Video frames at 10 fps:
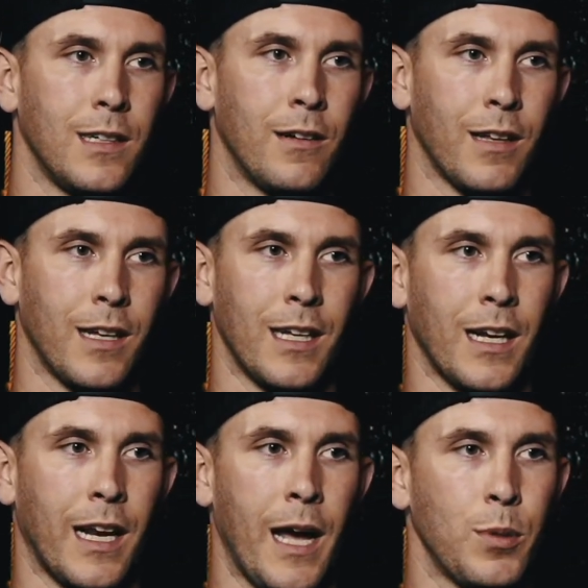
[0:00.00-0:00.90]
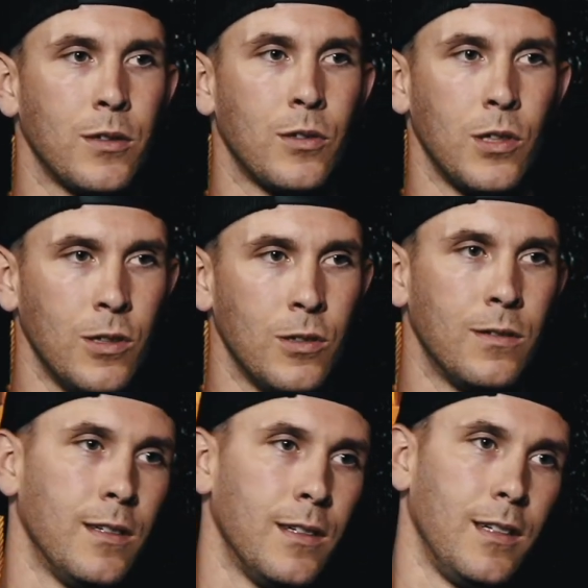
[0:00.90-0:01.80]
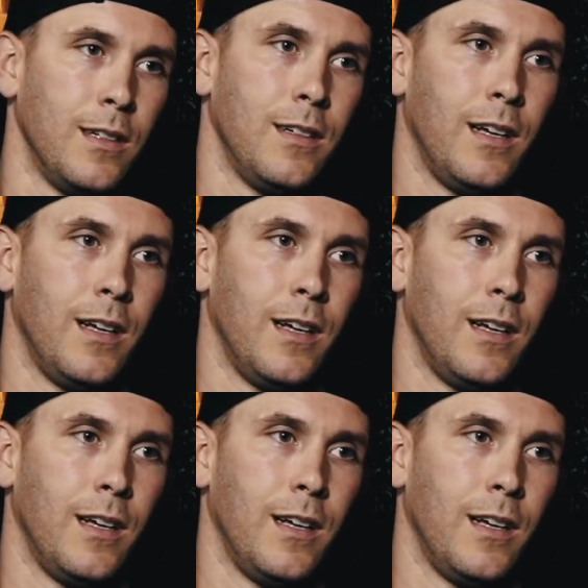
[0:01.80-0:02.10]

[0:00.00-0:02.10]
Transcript: You know, like, it could happen to you. Well,